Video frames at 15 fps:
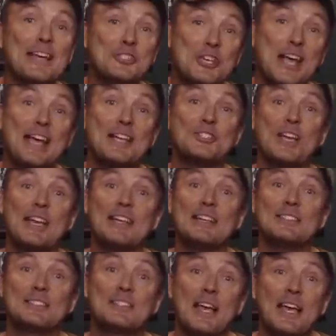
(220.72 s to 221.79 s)
they change
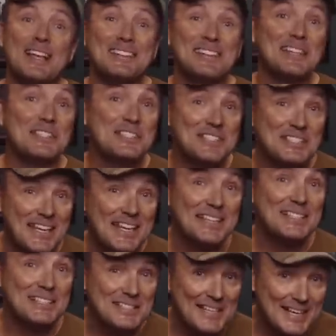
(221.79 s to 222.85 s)
his to
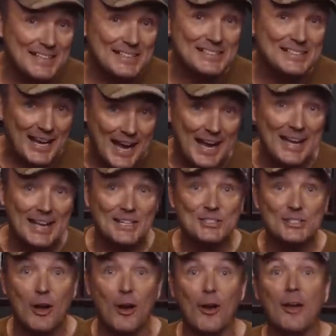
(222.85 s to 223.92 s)
C six I
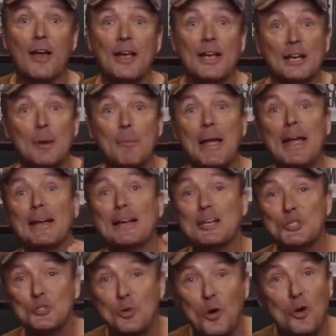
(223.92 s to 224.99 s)
S R, Command,
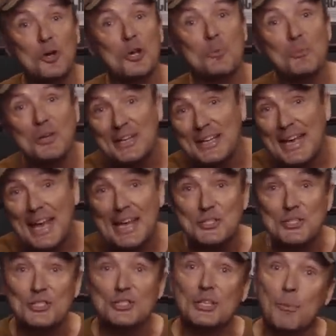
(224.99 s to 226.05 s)
Control,
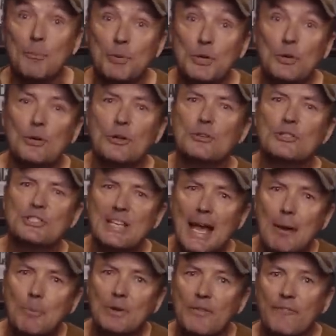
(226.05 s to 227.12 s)
Communications, Computers,
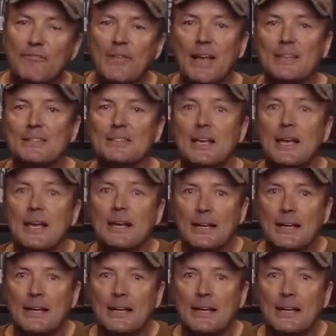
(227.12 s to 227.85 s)
Cyber Defense,